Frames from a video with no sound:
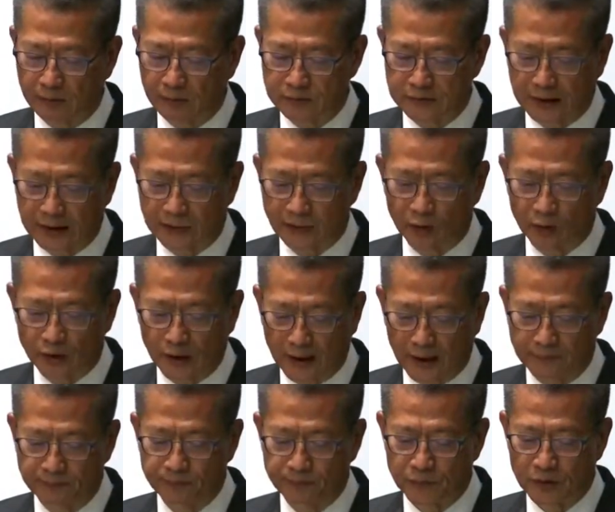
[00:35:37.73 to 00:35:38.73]
the Hong
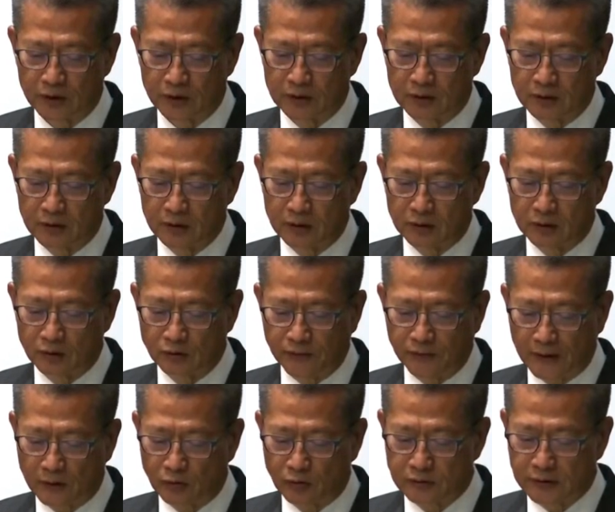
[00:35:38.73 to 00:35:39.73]
Kong TB will roll
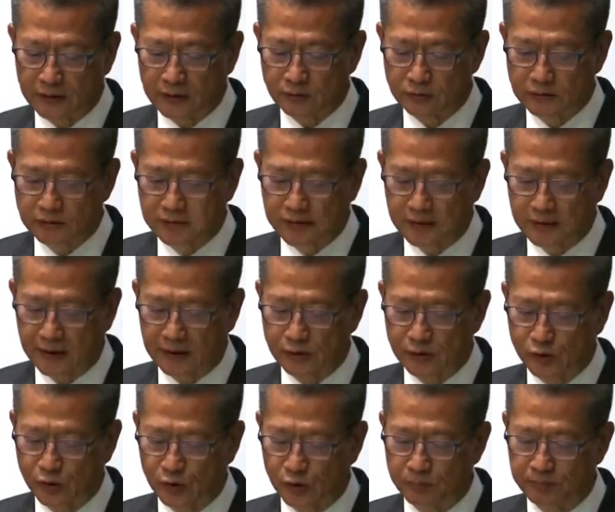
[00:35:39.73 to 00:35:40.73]
out promotional
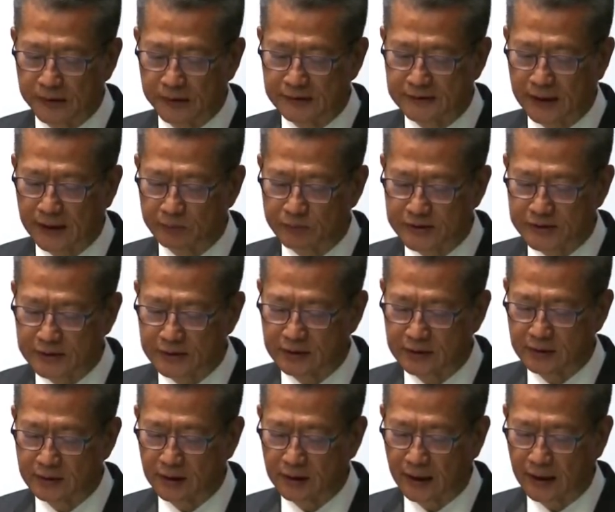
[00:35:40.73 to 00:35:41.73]
offers to attract
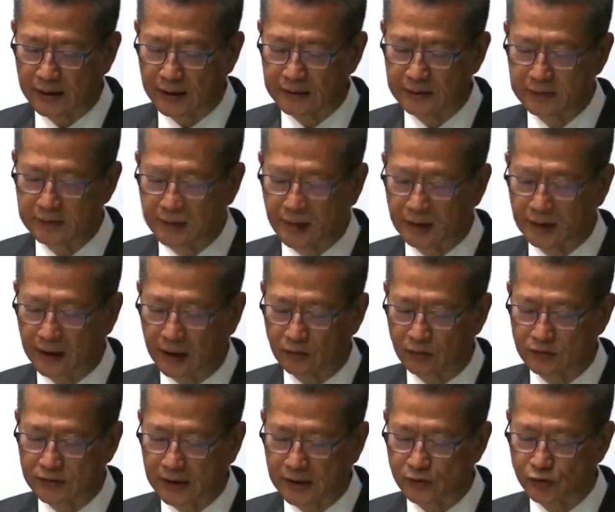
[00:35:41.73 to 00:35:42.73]
visitors through the
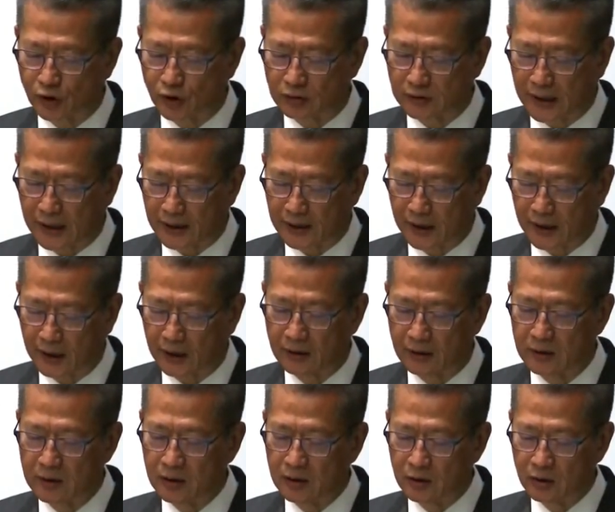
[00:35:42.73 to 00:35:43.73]
Open House Hong Kong platform.